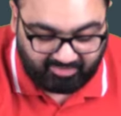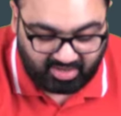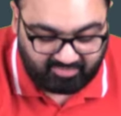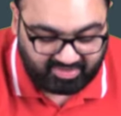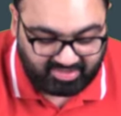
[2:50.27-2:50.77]

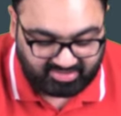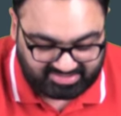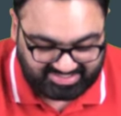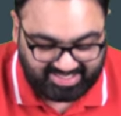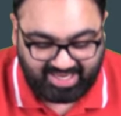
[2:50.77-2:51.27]
covered with
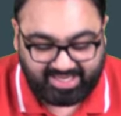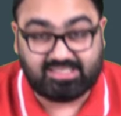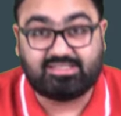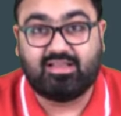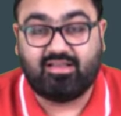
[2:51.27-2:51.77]
sea
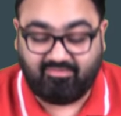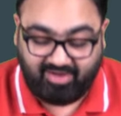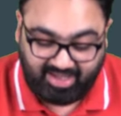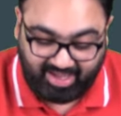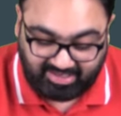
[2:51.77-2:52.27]
ice,
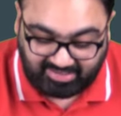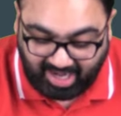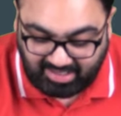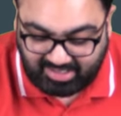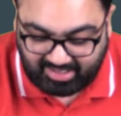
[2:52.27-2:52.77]
while
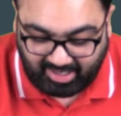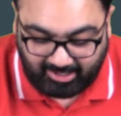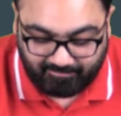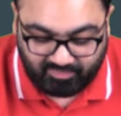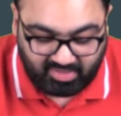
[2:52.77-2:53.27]

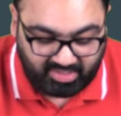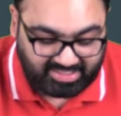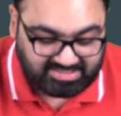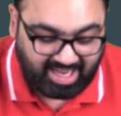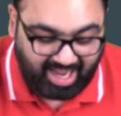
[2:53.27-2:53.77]
Antarctica
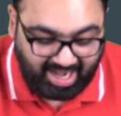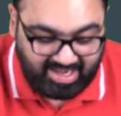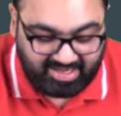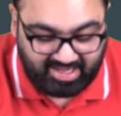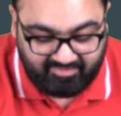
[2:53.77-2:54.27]
is a
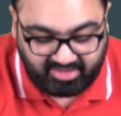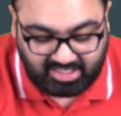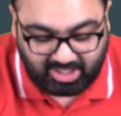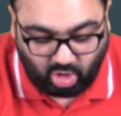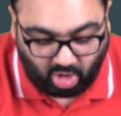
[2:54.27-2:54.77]
higher
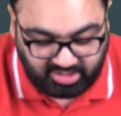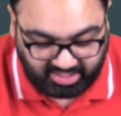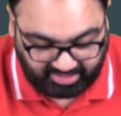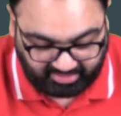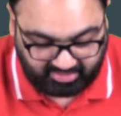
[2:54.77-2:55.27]
elevated
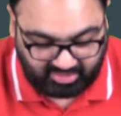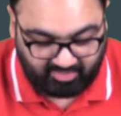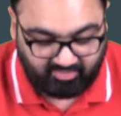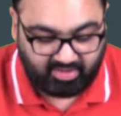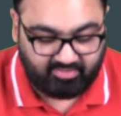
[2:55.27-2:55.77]
continent
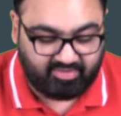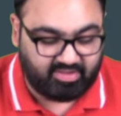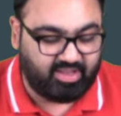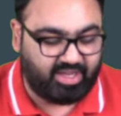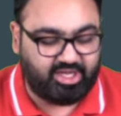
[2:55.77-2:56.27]
covered
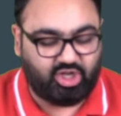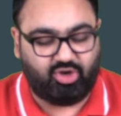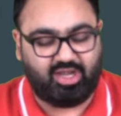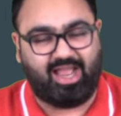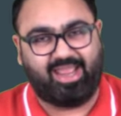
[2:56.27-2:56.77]
with
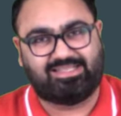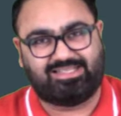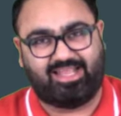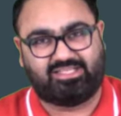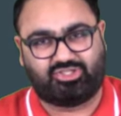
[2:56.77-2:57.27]
enduring ice
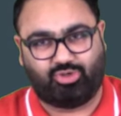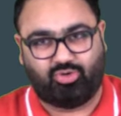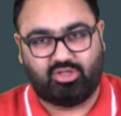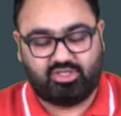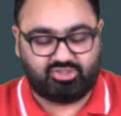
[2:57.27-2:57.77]
and
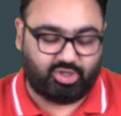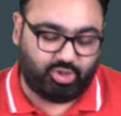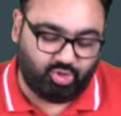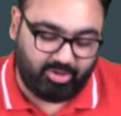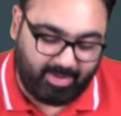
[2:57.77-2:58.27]
snow. So
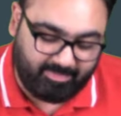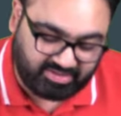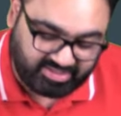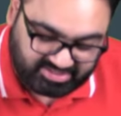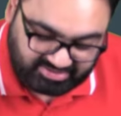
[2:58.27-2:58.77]
do
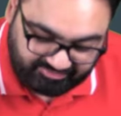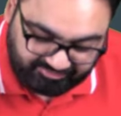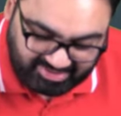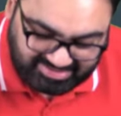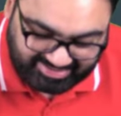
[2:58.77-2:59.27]
remember this
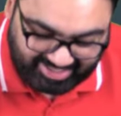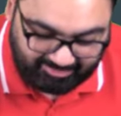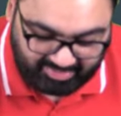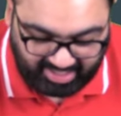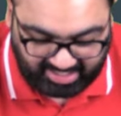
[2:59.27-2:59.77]
difference. It
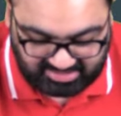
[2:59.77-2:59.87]
can be